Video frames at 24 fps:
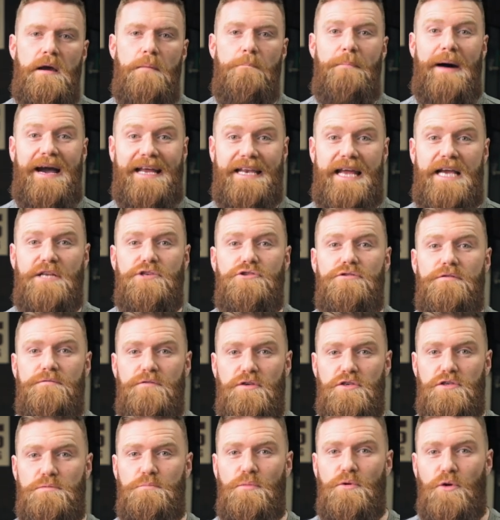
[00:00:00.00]
By nature of
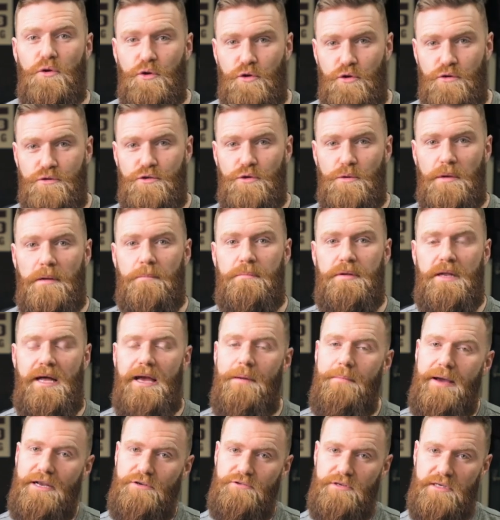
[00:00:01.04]
the sport, you're doing
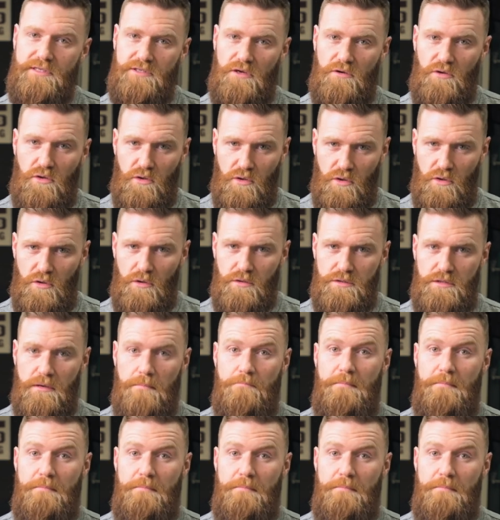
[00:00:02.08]
plyometrics on court.